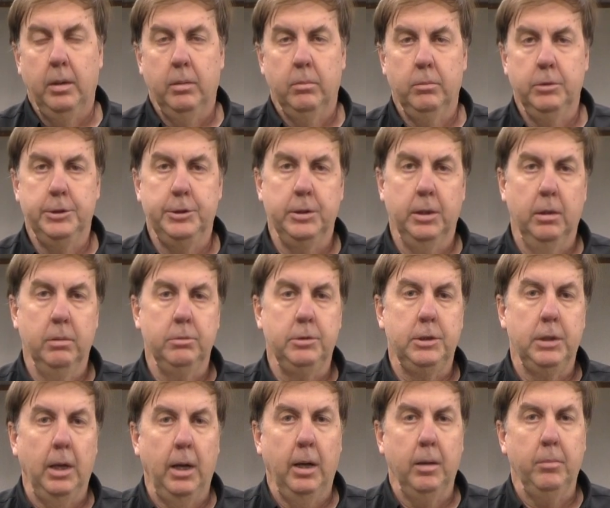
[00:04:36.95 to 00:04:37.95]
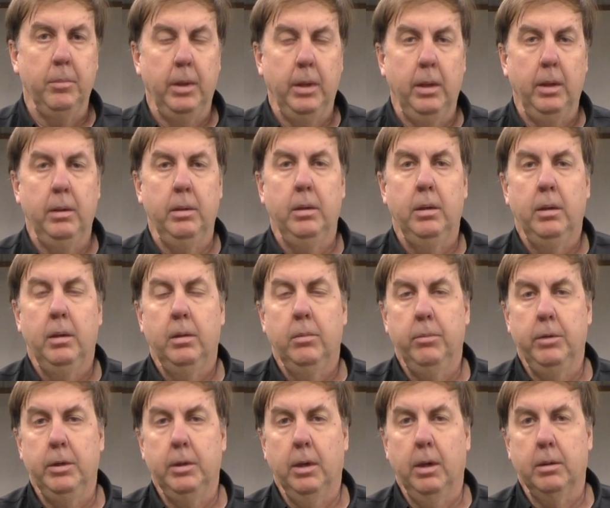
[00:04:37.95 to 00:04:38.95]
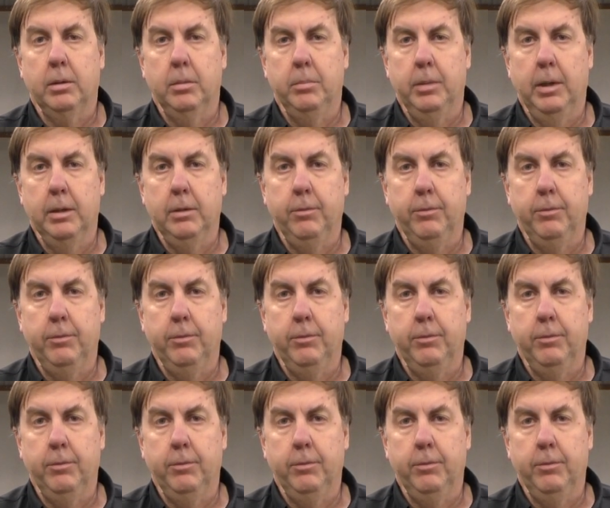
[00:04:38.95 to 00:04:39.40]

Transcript: We showed Shockman. We talked about